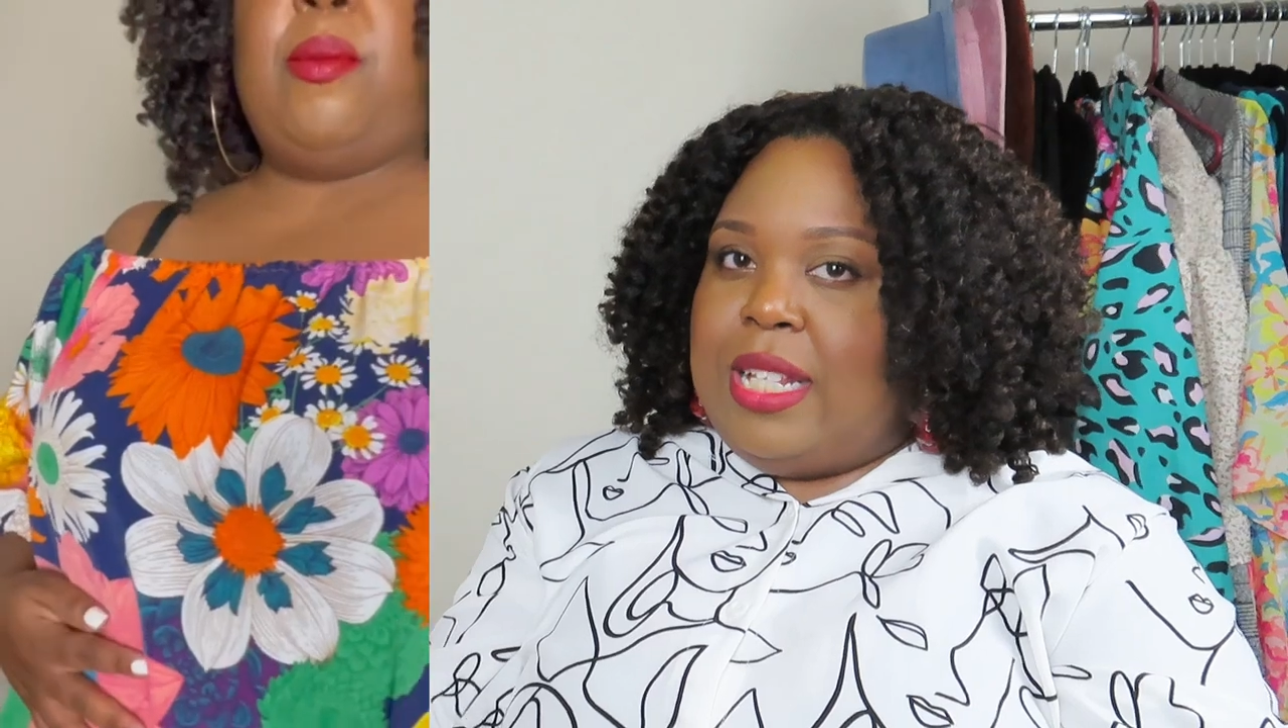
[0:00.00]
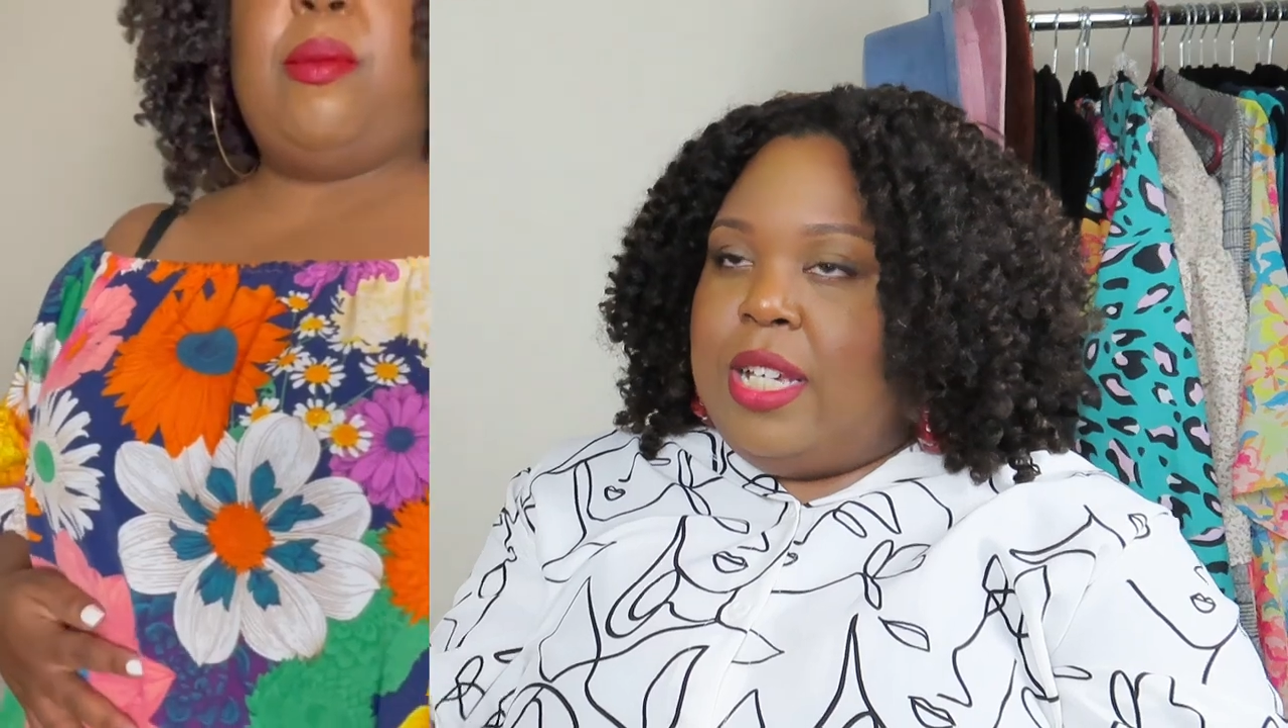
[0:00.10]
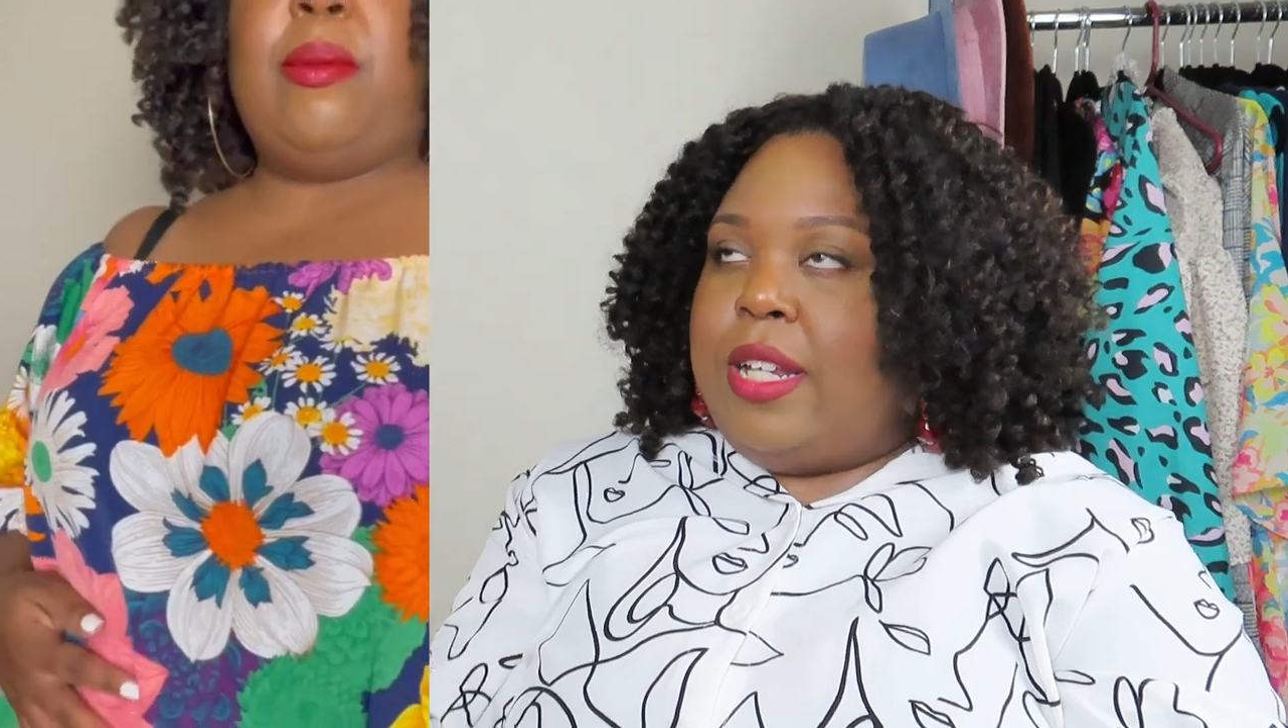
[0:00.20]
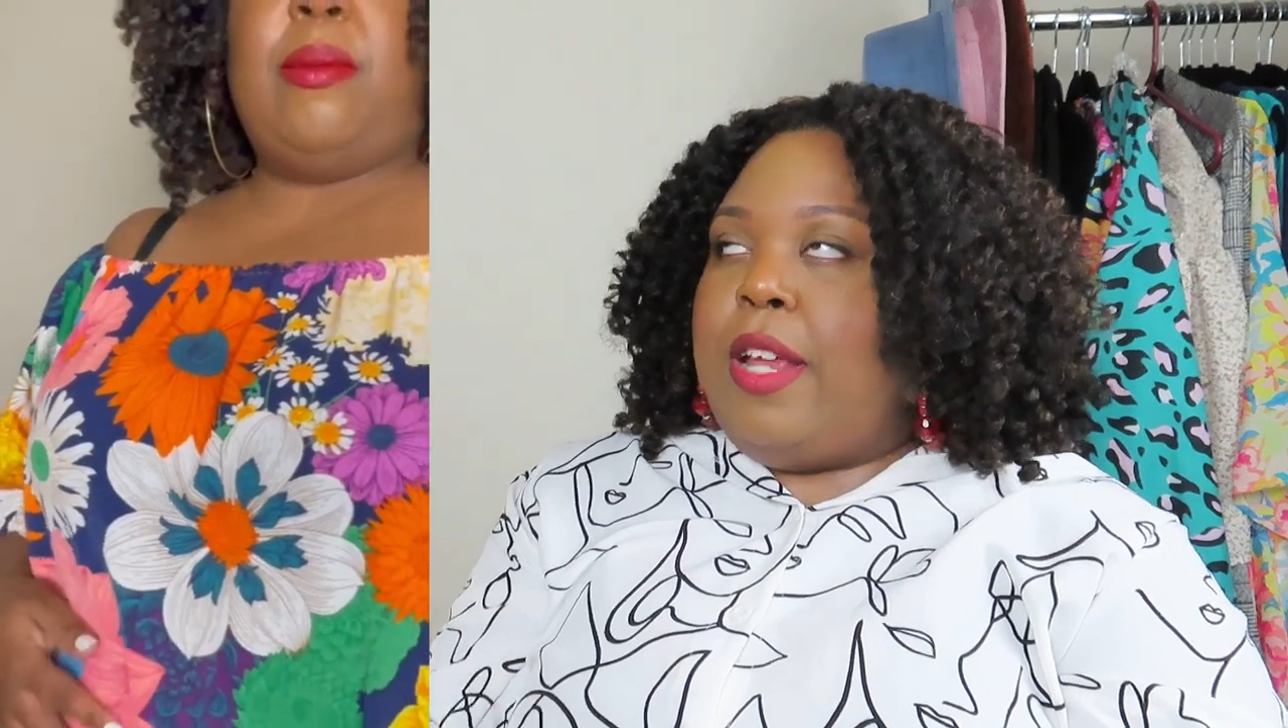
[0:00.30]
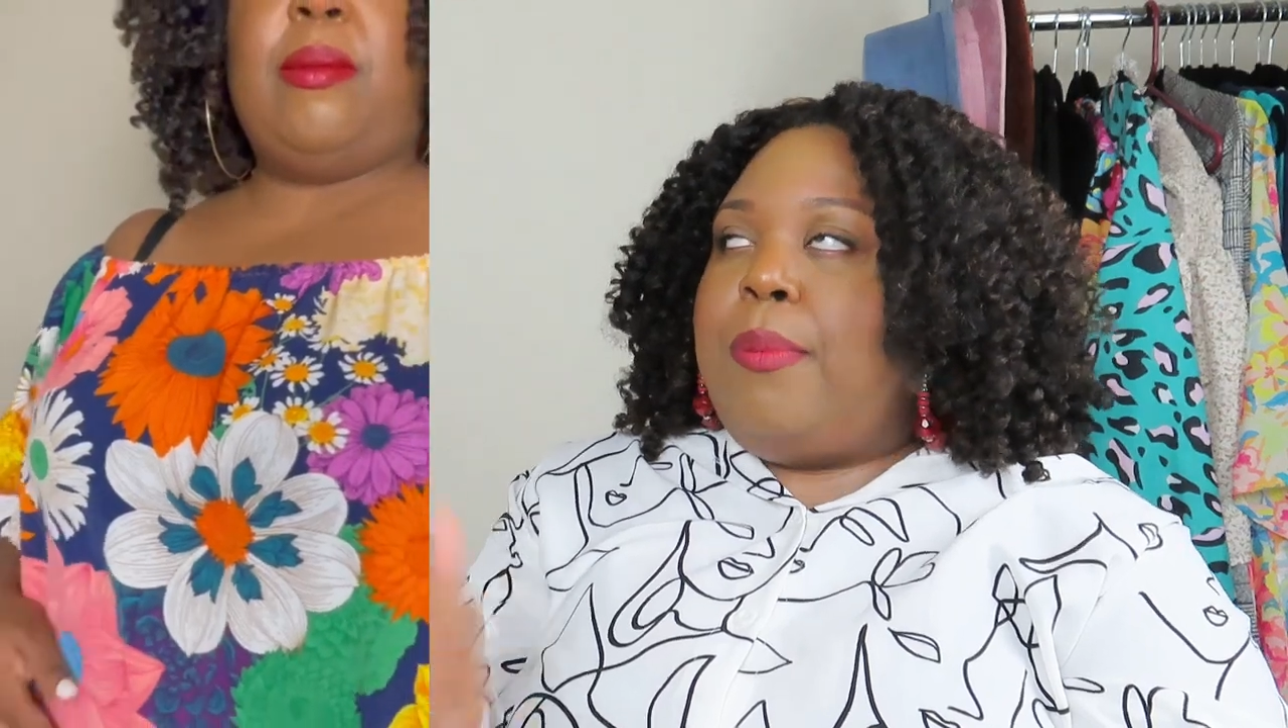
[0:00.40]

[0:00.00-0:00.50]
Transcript: slugging